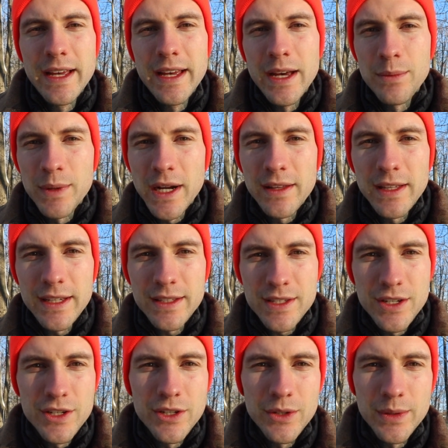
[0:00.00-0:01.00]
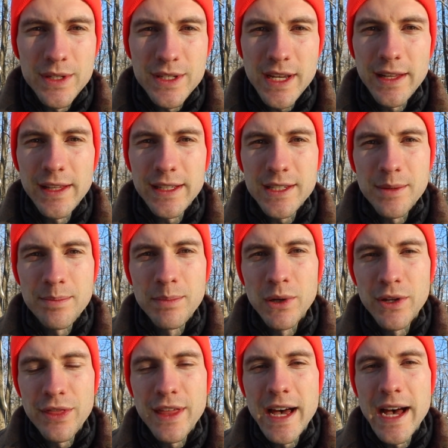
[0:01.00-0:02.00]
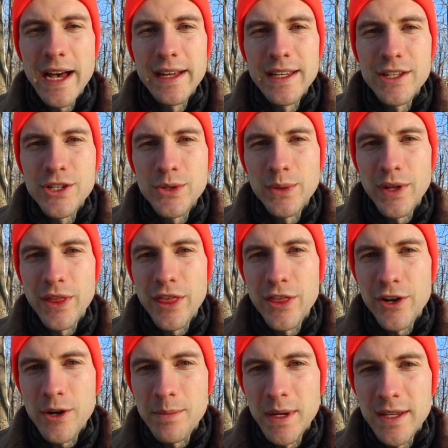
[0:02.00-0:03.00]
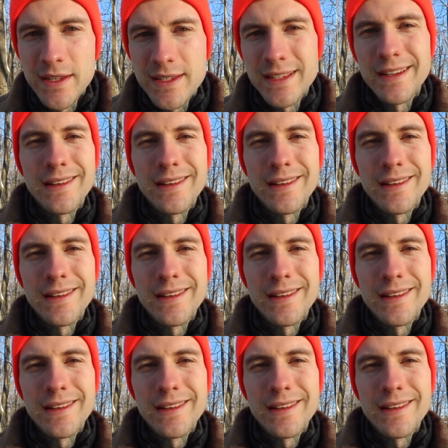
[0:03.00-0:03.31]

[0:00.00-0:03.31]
And what I like to do is I like to put that into a thermos, an